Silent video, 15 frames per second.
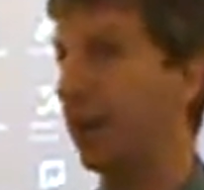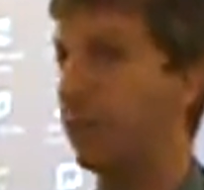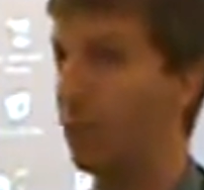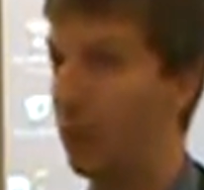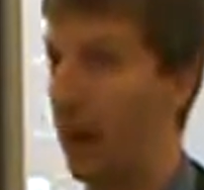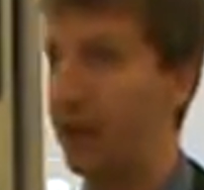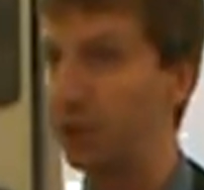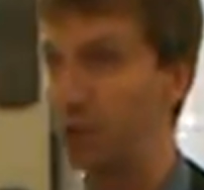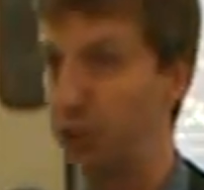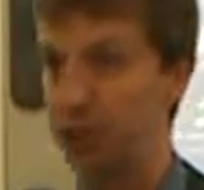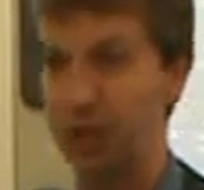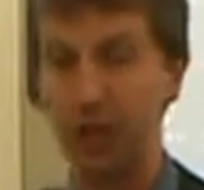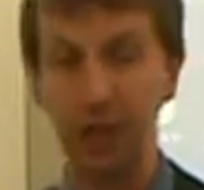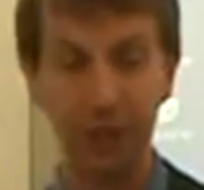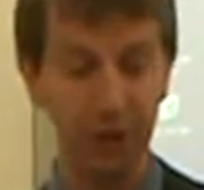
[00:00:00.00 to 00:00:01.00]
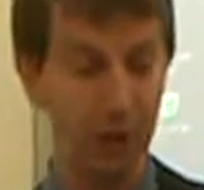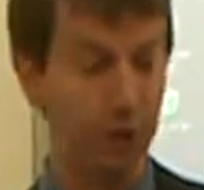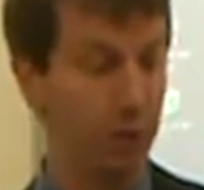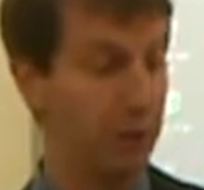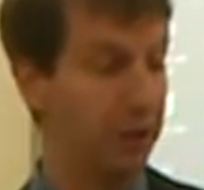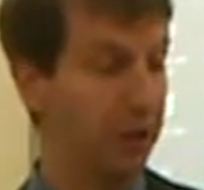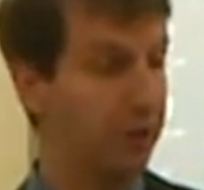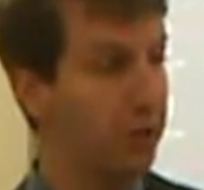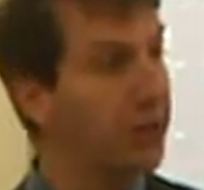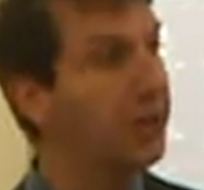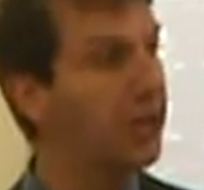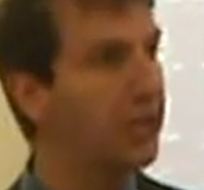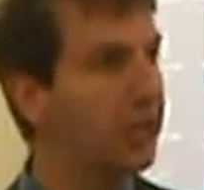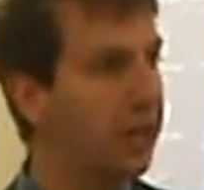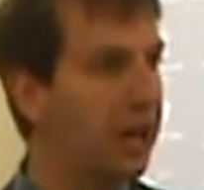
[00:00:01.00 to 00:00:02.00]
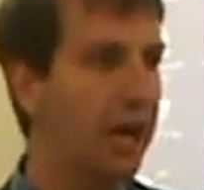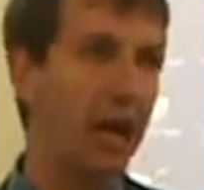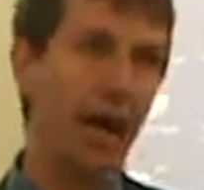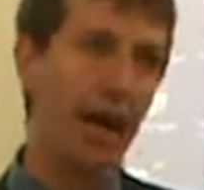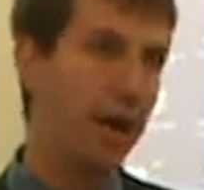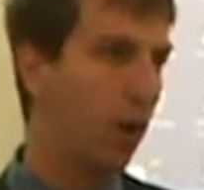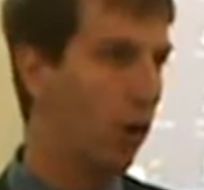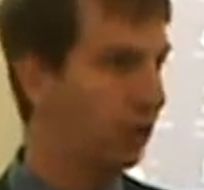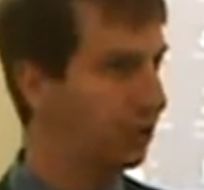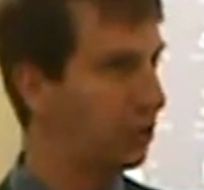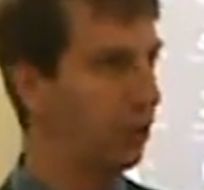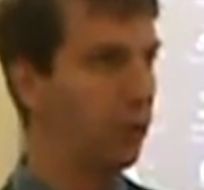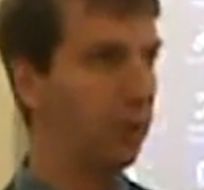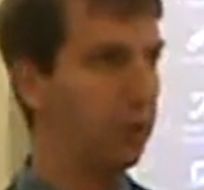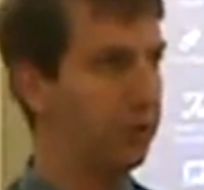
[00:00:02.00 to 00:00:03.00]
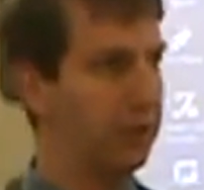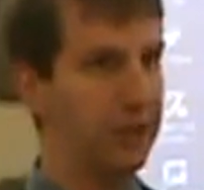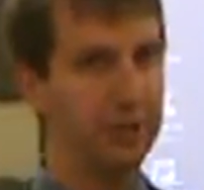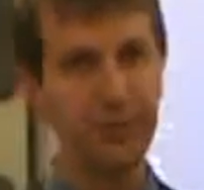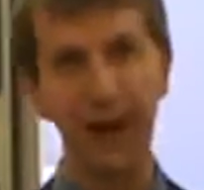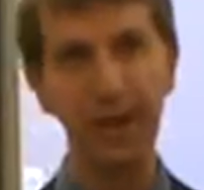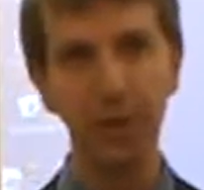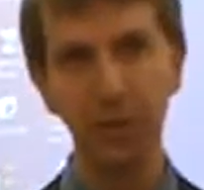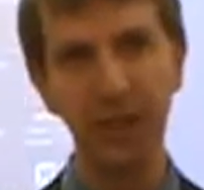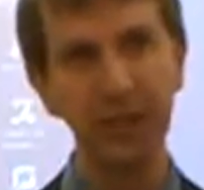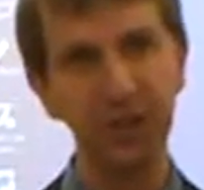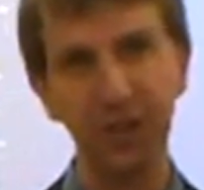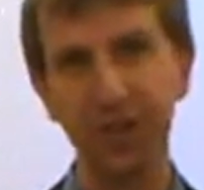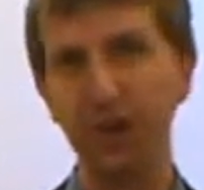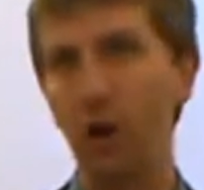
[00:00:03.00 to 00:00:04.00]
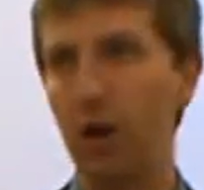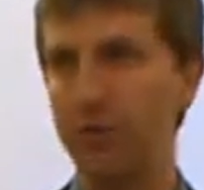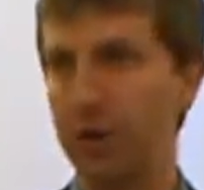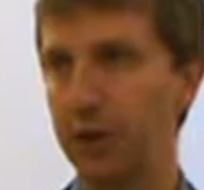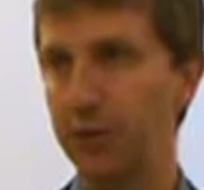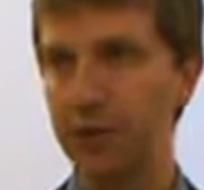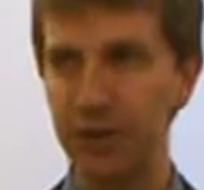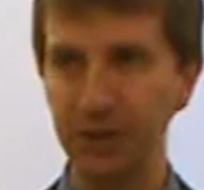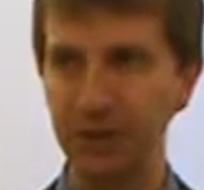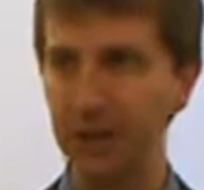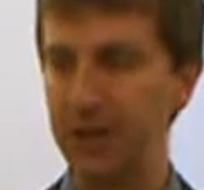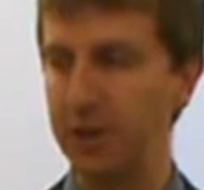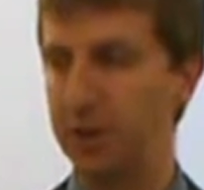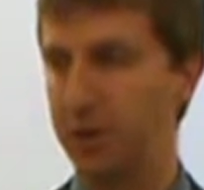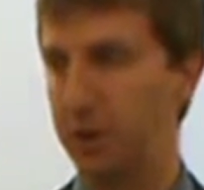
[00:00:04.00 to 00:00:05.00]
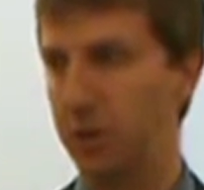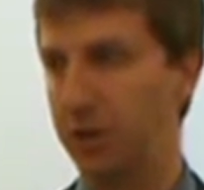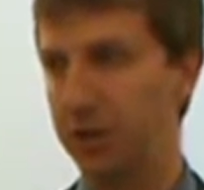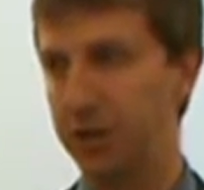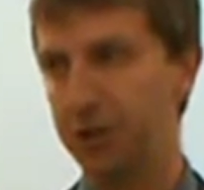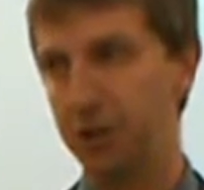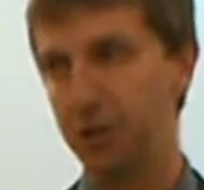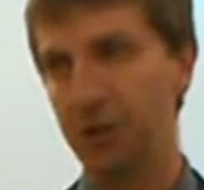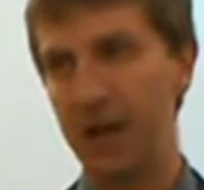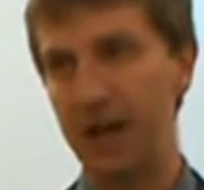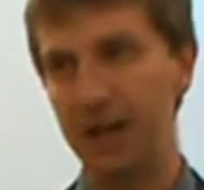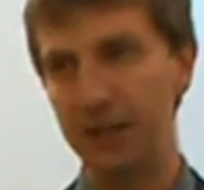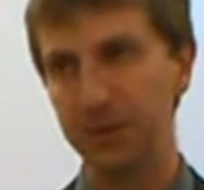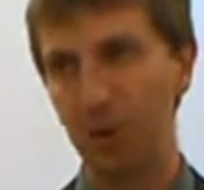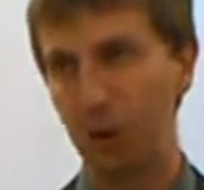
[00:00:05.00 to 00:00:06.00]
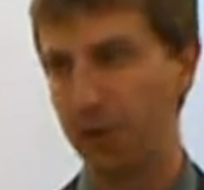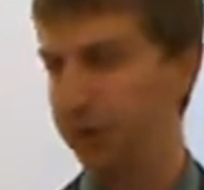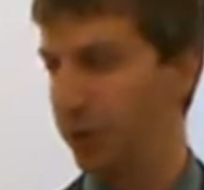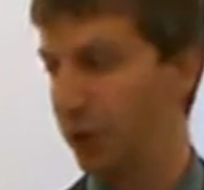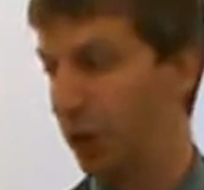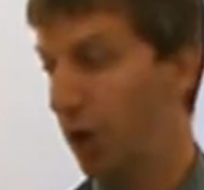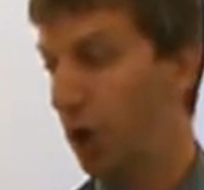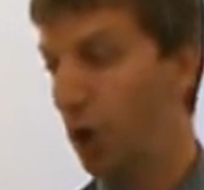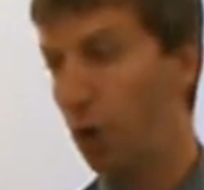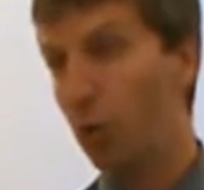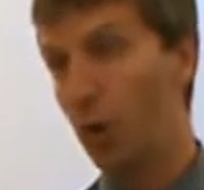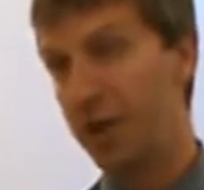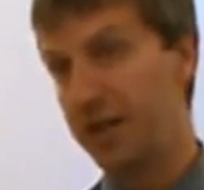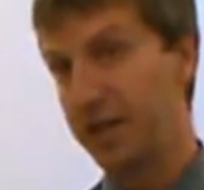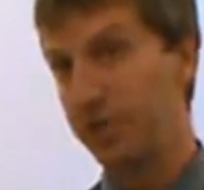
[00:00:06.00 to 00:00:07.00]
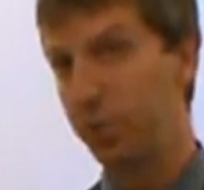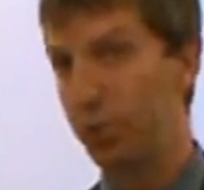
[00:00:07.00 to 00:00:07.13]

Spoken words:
and actually doing the thinking and also the evaluation and all the other things that you're going to do as part of the writing